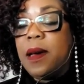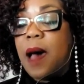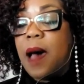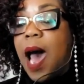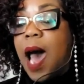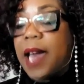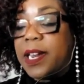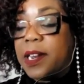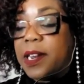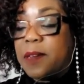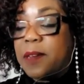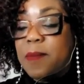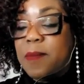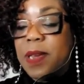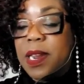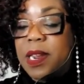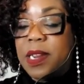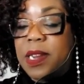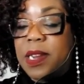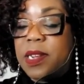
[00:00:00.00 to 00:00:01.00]
I
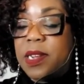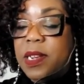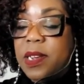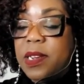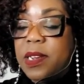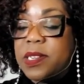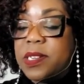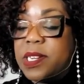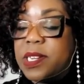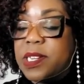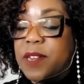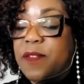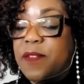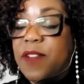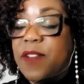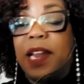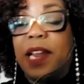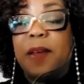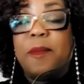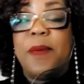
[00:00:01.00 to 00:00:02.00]
committed to
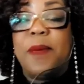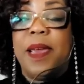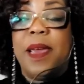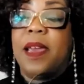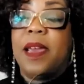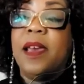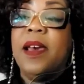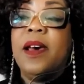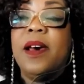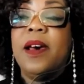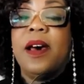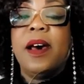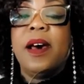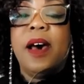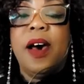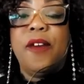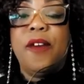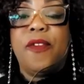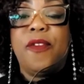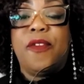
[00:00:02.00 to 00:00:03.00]
developing
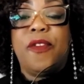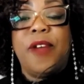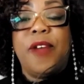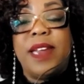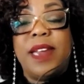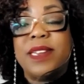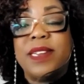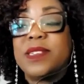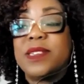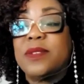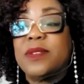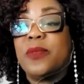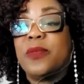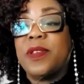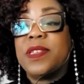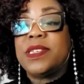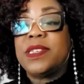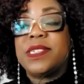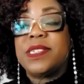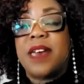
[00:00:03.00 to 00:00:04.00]
a friend
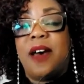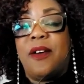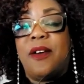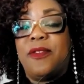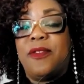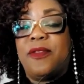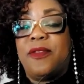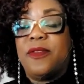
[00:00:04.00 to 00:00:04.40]
with self.